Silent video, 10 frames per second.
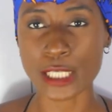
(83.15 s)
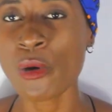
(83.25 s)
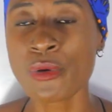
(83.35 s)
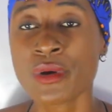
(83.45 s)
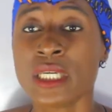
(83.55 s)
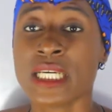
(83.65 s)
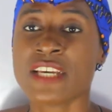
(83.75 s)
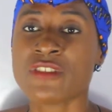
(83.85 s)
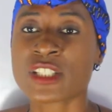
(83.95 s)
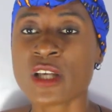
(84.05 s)
So if
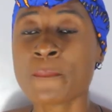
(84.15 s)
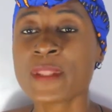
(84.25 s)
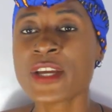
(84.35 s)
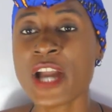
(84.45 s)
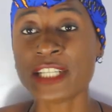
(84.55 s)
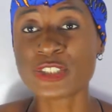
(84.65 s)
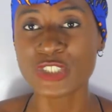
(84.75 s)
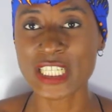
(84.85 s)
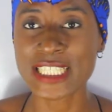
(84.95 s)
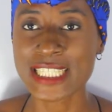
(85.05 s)
it's something you're
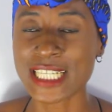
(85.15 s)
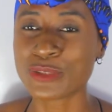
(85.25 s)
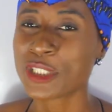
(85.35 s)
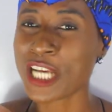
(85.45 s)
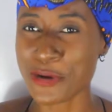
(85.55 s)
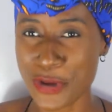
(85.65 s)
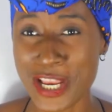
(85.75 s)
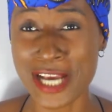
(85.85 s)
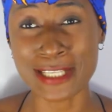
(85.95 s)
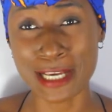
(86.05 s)
interested, which I know you
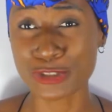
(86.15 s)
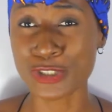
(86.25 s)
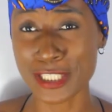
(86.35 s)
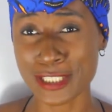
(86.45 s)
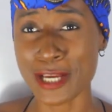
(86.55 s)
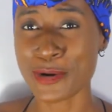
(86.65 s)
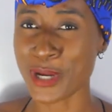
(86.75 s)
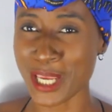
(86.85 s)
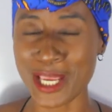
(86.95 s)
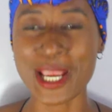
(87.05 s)
guys are interested,
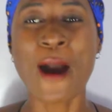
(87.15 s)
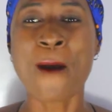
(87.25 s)
okay,